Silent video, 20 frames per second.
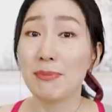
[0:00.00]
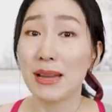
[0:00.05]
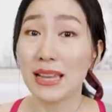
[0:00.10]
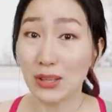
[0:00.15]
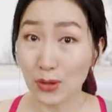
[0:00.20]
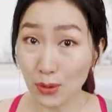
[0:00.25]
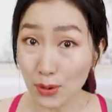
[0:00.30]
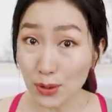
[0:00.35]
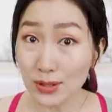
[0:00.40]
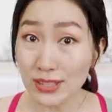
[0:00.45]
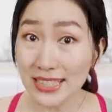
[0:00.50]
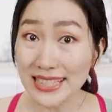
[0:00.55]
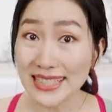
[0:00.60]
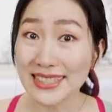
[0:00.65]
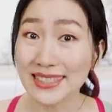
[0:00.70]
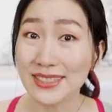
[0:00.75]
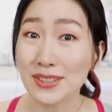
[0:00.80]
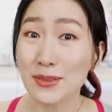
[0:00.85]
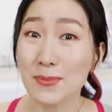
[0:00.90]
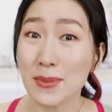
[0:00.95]
My goal
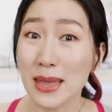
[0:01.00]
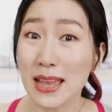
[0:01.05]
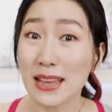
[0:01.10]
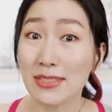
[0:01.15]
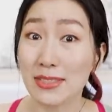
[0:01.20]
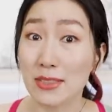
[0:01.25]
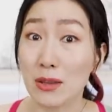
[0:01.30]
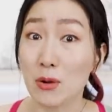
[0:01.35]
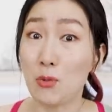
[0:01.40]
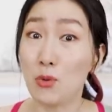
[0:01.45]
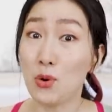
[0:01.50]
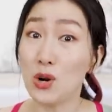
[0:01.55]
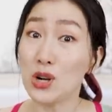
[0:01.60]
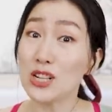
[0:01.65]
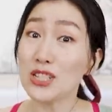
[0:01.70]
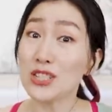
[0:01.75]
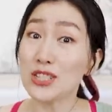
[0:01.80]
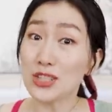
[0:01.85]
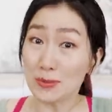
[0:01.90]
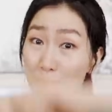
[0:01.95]
is to make the
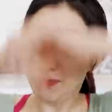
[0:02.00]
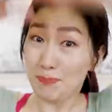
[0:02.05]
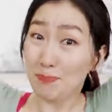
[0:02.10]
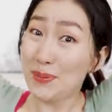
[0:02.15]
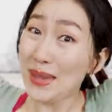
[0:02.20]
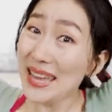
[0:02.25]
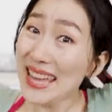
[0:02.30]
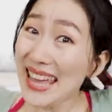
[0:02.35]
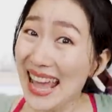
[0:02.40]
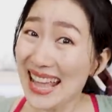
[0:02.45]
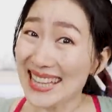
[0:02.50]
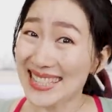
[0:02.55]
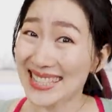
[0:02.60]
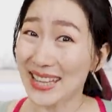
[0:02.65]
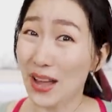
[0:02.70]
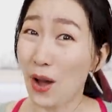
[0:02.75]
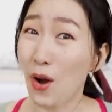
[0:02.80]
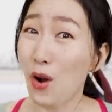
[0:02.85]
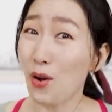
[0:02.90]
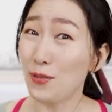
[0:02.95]
world's biggest
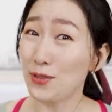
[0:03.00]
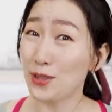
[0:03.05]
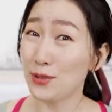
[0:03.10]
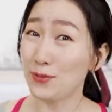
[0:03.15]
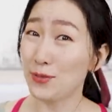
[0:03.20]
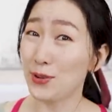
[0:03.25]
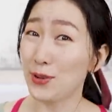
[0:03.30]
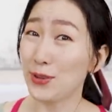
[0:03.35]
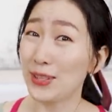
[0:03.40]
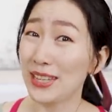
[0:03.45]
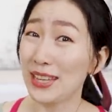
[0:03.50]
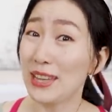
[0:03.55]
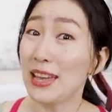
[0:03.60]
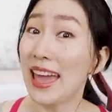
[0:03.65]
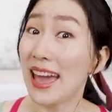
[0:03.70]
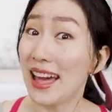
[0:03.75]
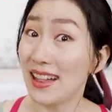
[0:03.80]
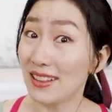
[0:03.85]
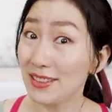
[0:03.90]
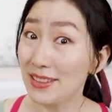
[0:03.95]
over forty
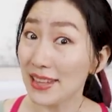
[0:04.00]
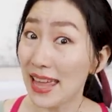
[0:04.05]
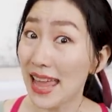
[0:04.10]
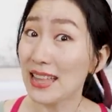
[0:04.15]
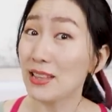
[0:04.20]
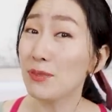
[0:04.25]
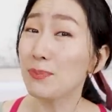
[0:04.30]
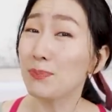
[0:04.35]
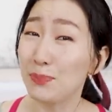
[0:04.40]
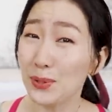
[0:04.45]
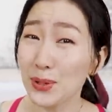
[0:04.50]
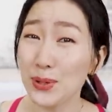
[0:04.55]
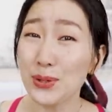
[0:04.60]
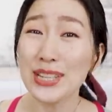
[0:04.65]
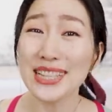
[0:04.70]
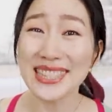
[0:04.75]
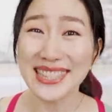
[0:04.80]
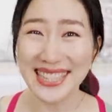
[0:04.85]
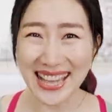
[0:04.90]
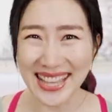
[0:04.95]
health and
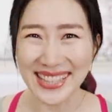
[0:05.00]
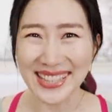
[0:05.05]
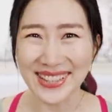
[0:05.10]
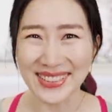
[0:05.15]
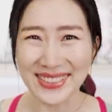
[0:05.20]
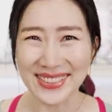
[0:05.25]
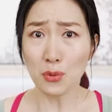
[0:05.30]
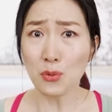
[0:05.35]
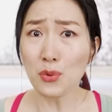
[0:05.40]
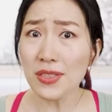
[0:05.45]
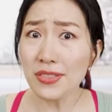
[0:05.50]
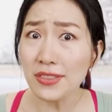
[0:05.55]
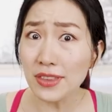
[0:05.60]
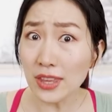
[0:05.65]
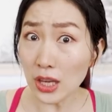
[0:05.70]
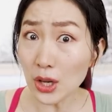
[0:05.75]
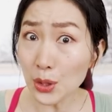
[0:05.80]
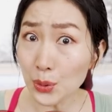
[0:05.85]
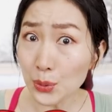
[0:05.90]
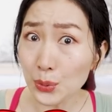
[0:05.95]
beauty channel with
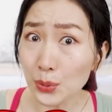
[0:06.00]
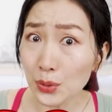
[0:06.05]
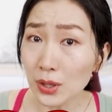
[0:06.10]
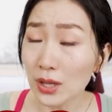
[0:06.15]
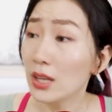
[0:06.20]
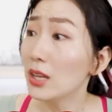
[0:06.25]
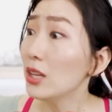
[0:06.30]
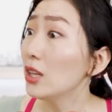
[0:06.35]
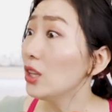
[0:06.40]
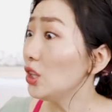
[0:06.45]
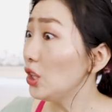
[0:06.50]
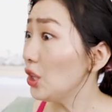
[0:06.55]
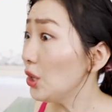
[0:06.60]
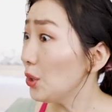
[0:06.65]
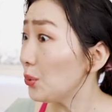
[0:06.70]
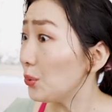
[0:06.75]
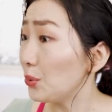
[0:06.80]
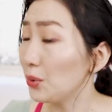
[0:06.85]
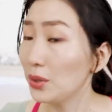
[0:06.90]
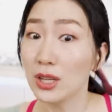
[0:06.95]
you,
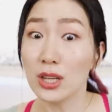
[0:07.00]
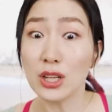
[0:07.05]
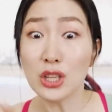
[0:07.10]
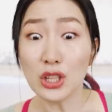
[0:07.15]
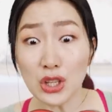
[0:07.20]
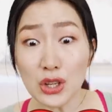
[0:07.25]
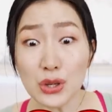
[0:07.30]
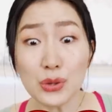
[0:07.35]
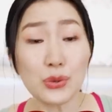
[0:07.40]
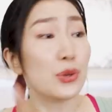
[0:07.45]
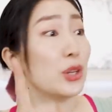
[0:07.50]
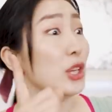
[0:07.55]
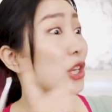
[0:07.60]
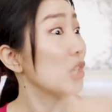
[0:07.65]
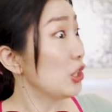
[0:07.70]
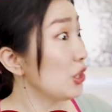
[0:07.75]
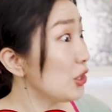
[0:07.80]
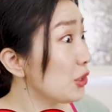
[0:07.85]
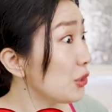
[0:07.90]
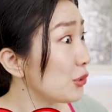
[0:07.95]
you, you,
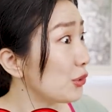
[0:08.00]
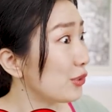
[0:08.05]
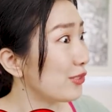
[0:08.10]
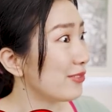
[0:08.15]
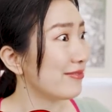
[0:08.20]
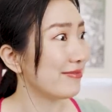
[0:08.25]
you.